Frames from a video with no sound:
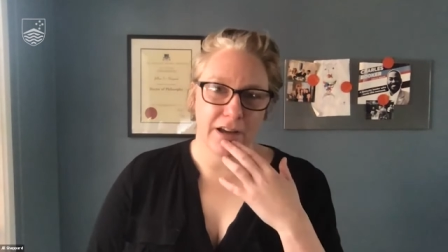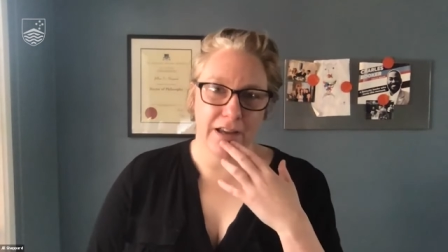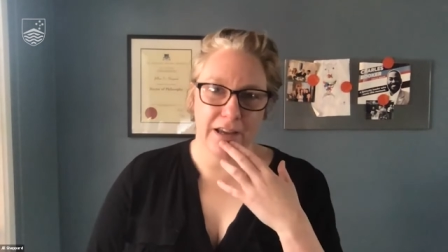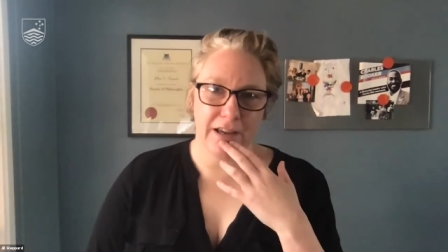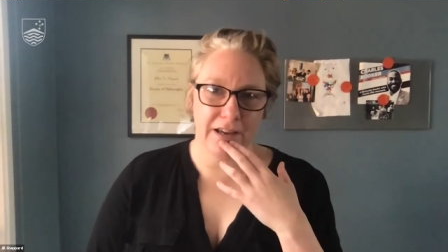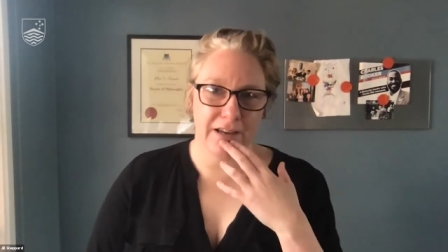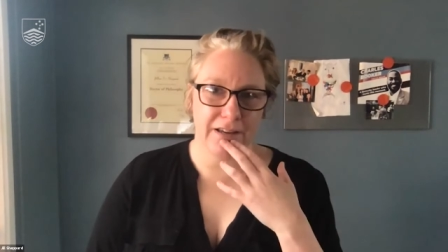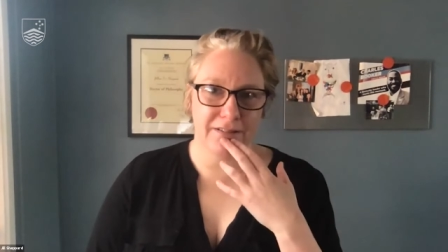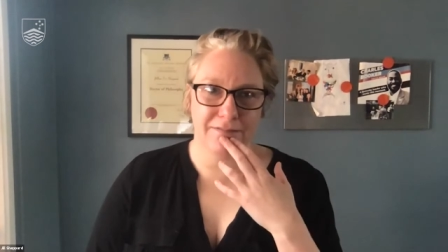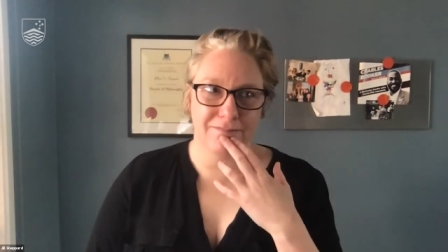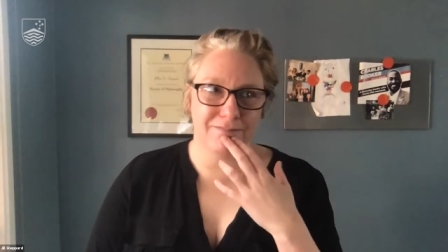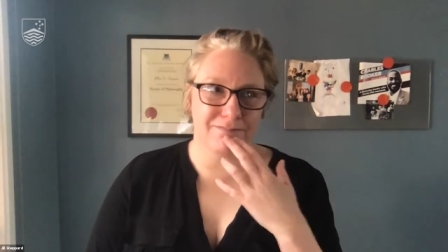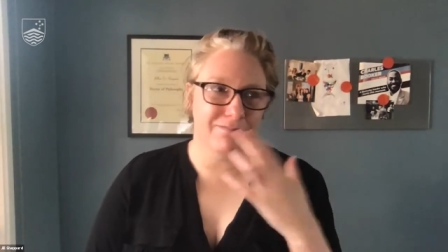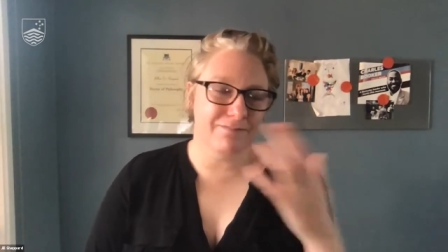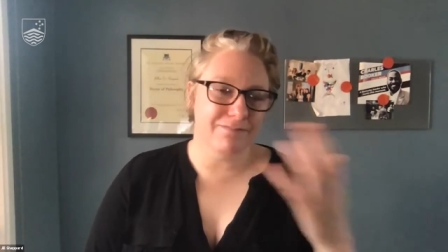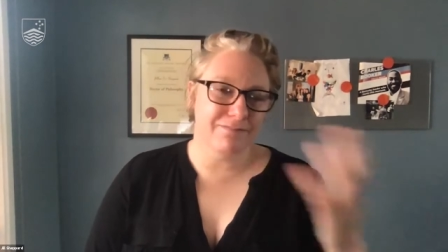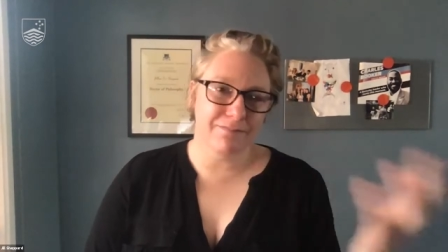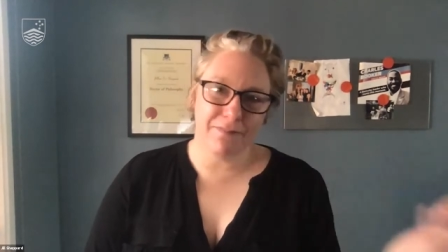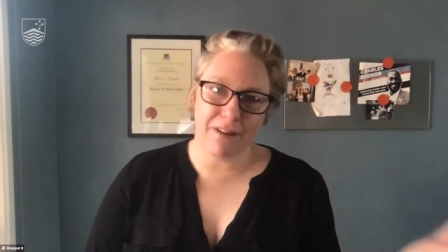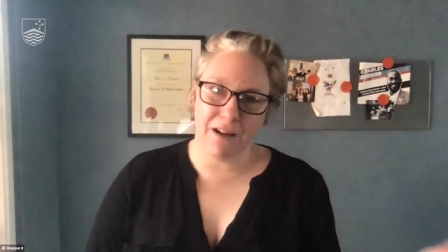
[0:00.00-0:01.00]

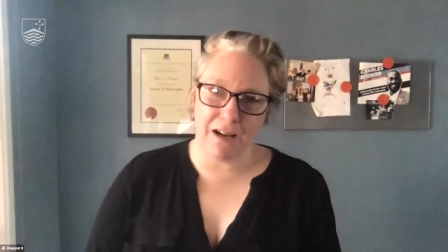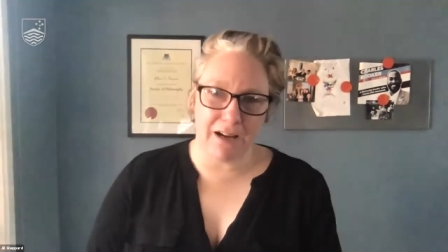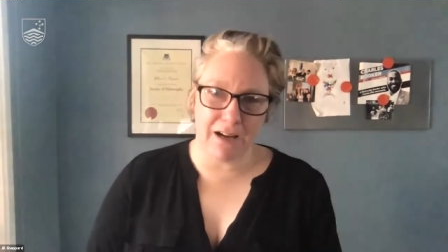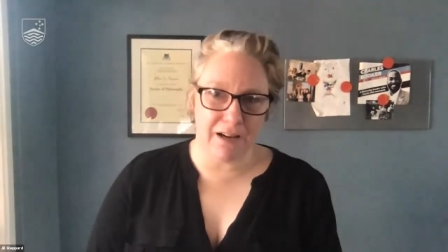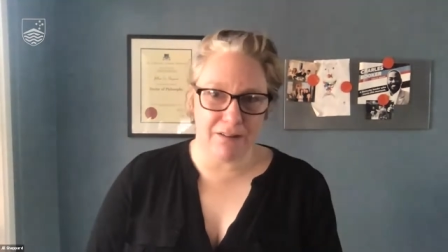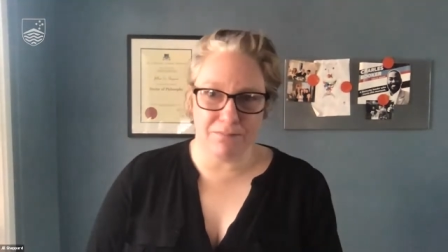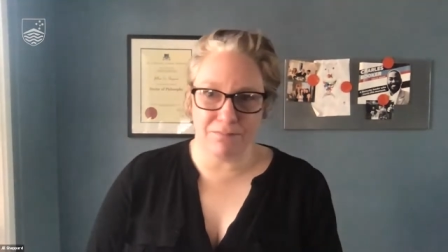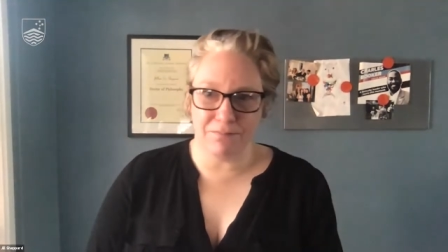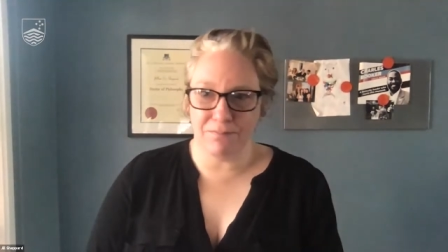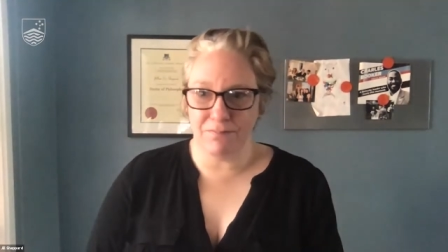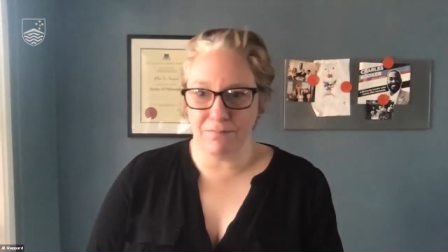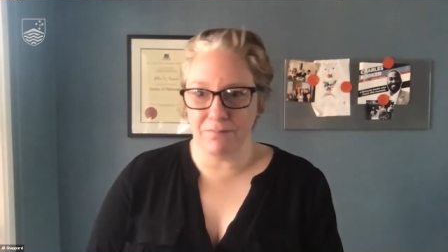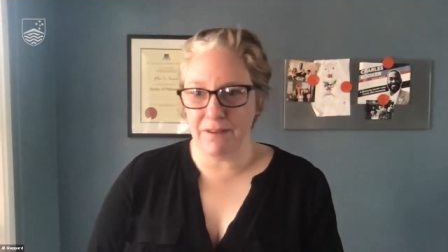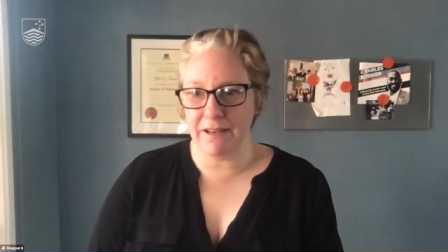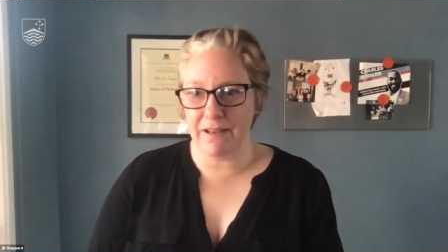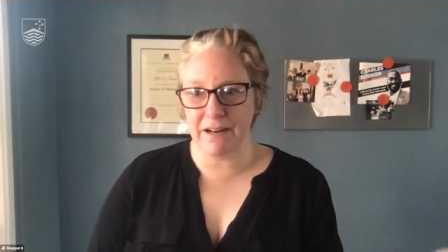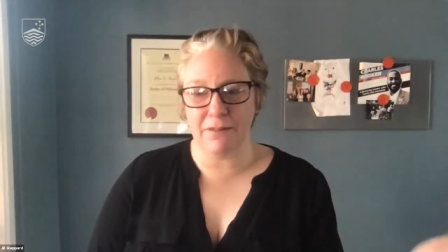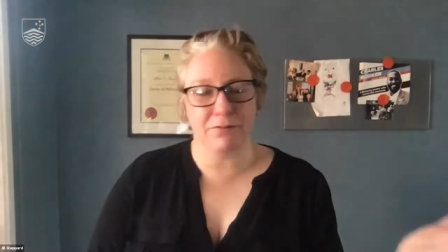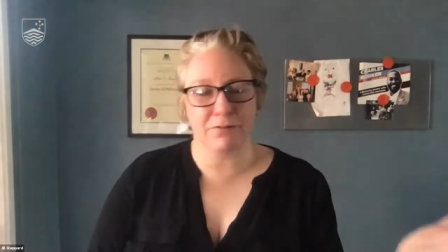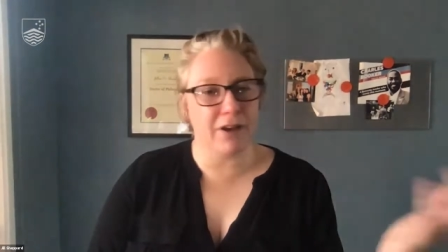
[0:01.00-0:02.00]
in um,
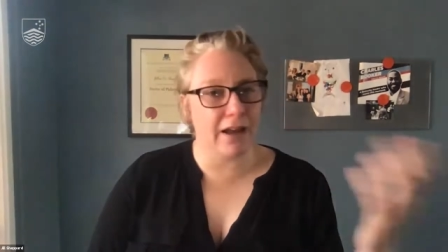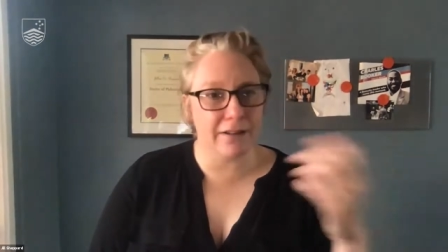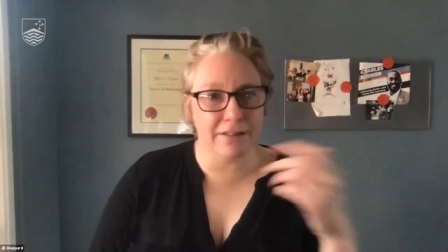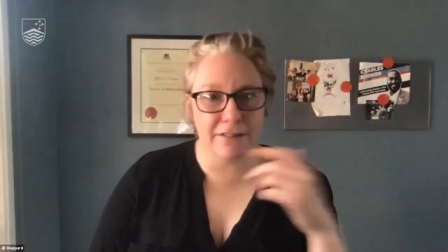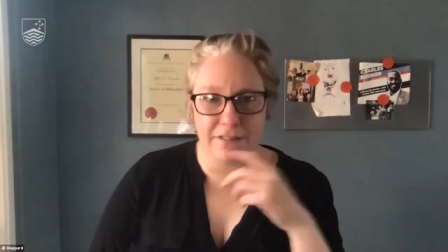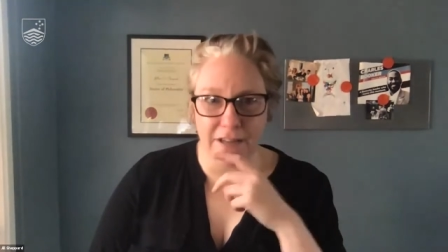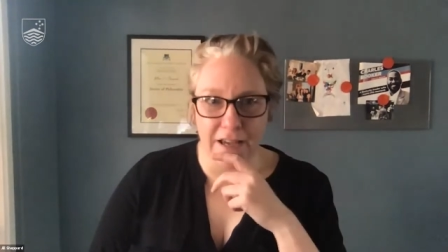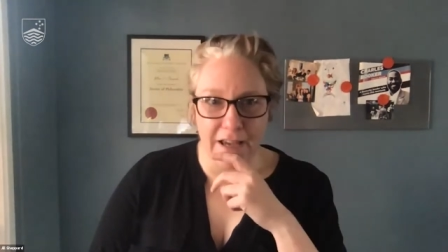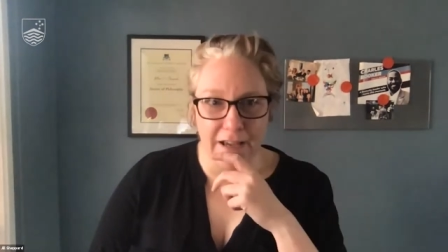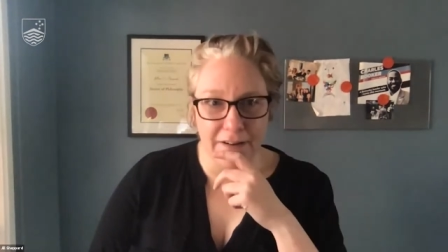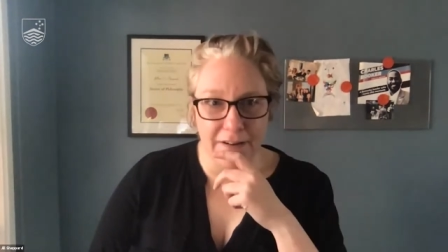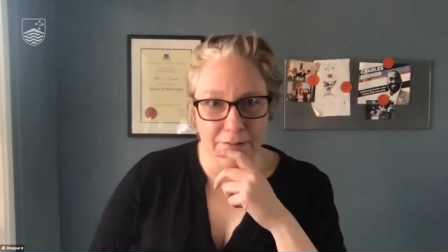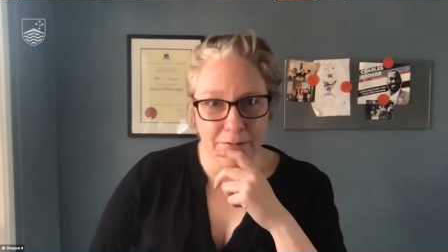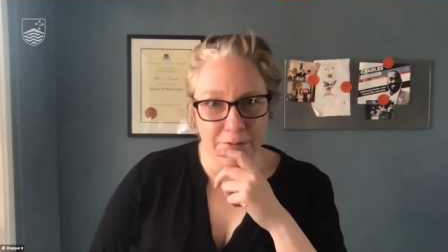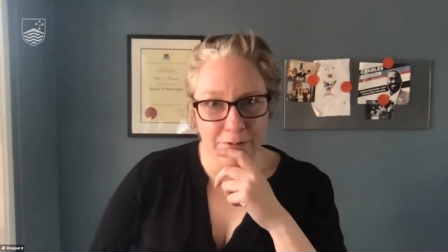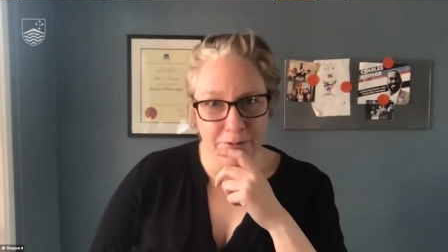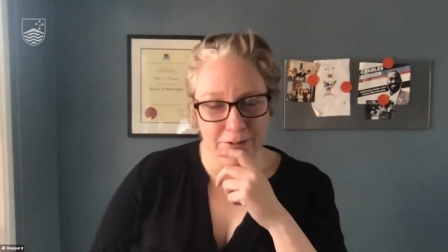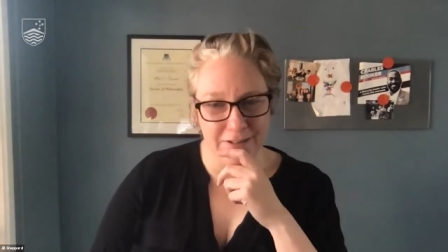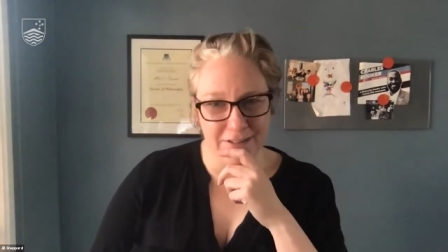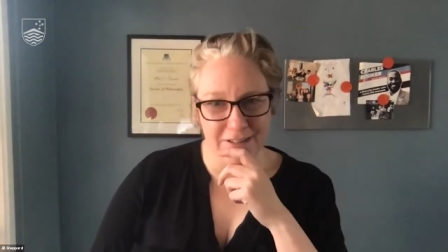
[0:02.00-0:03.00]
in Afghanistan,
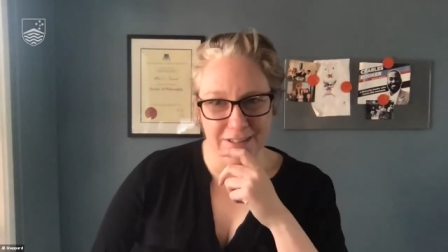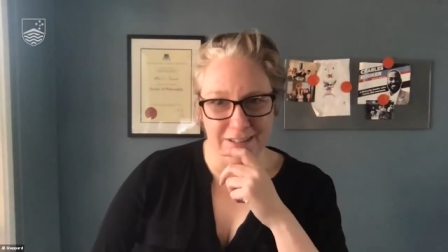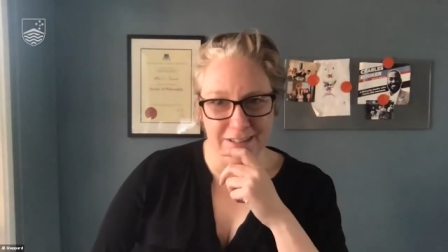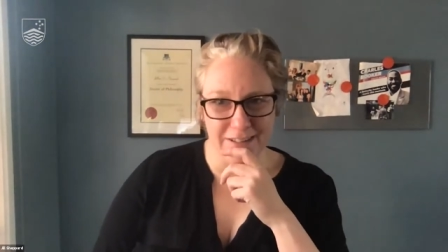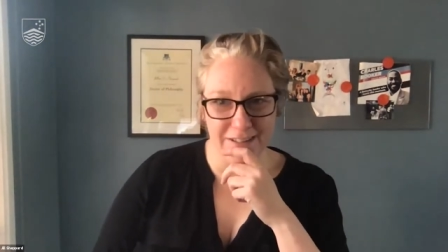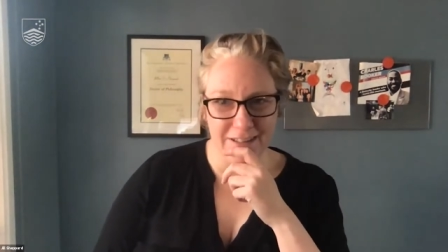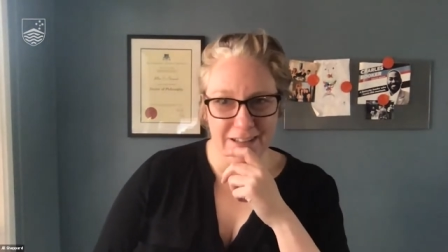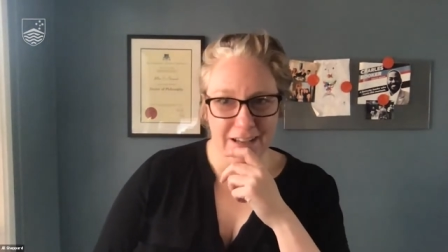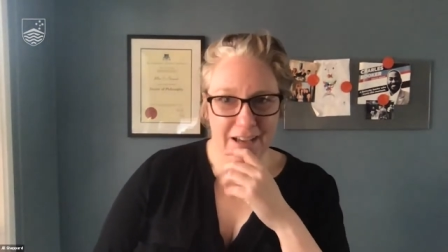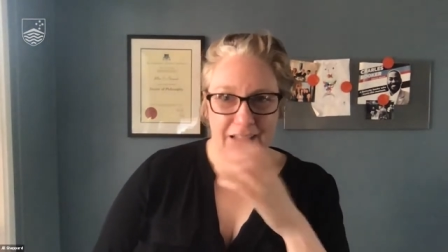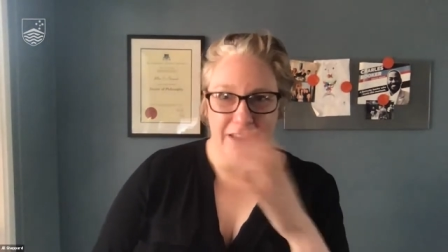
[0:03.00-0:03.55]
for instance,